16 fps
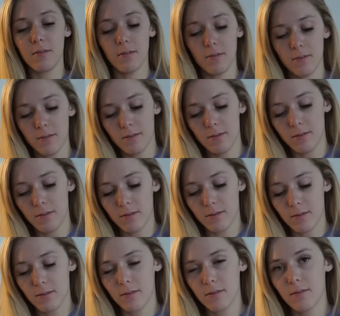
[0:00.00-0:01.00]

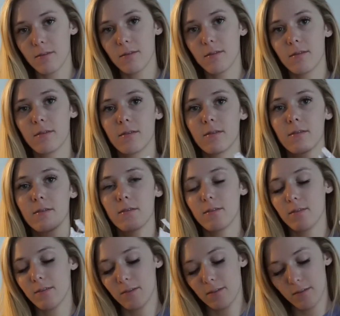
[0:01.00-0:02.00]

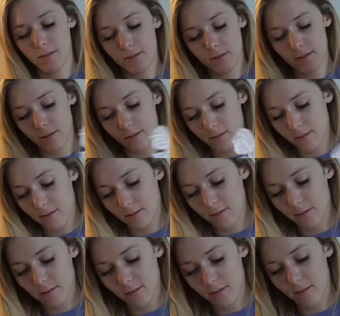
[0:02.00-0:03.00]

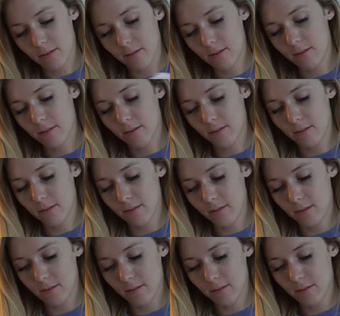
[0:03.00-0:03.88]
(no one is talking)